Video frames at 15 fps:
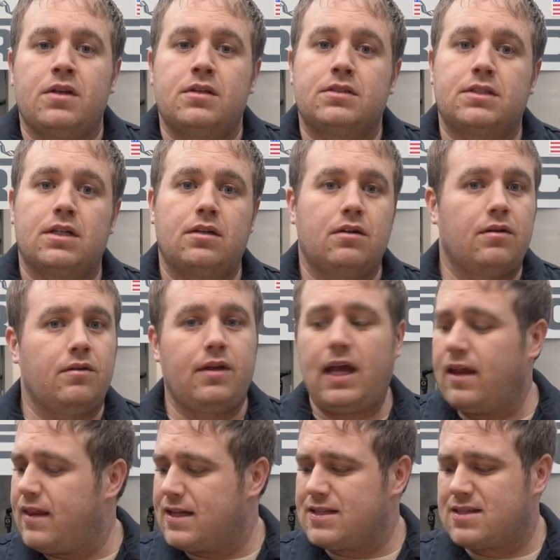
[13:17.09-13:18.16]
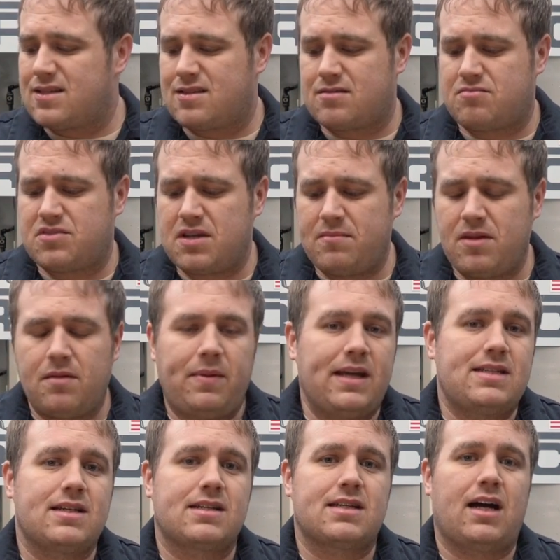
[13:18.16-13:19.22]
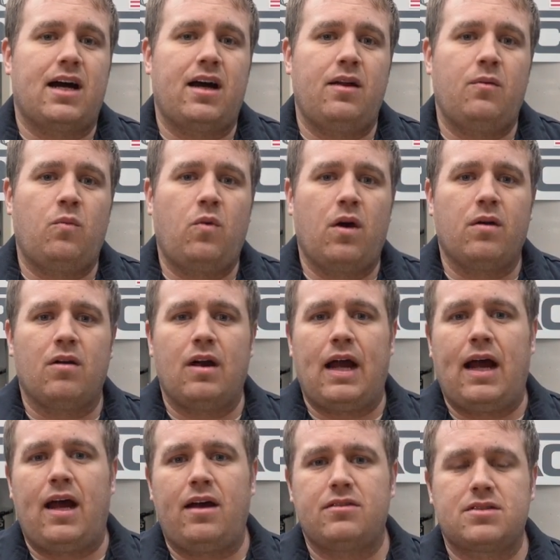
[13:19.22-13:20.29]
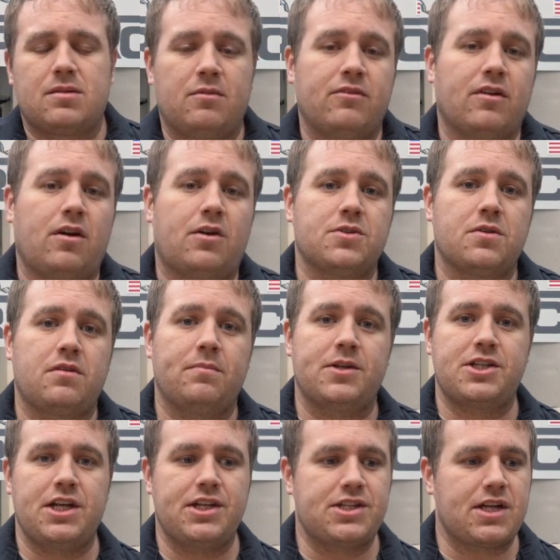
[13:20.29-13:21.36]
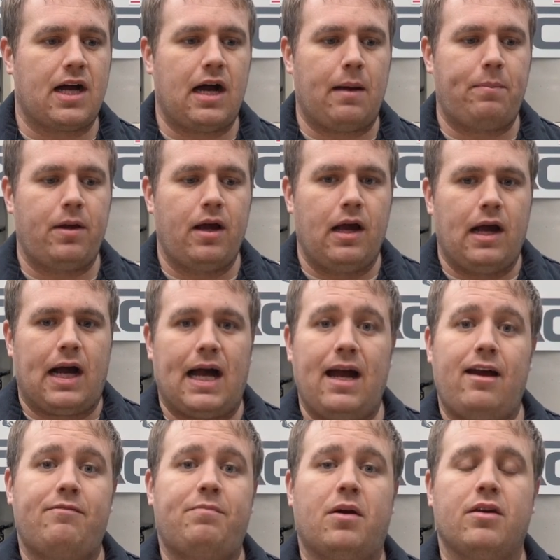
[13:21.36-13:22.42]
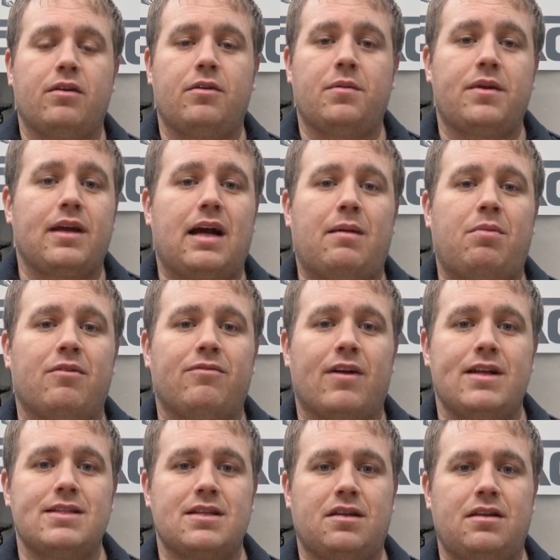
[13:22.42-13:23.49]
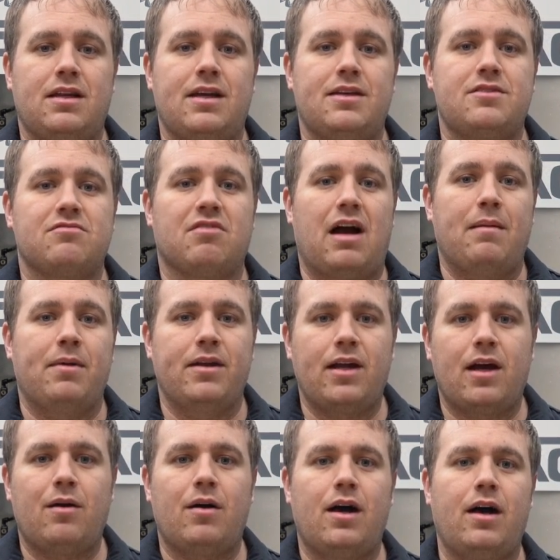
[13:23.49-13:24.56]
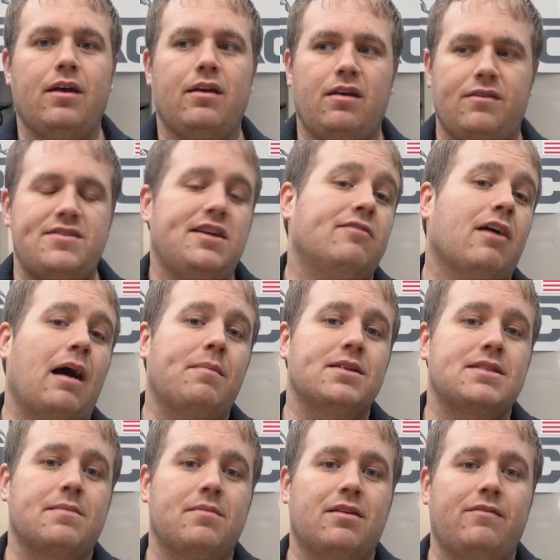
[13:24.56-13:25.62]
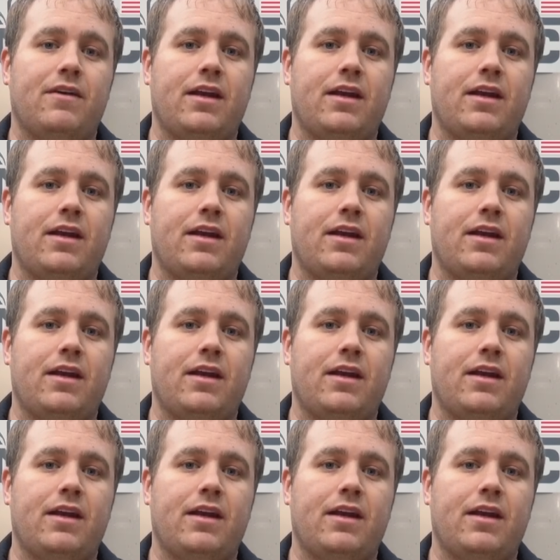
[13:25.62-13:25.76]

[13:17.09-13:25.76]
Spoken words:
So yeah, that's some of the basics on where we're at, some of our goals with the machine shop. I have partnered with a couple of friends on this, Rob and Noah. You've seen Rob in some of the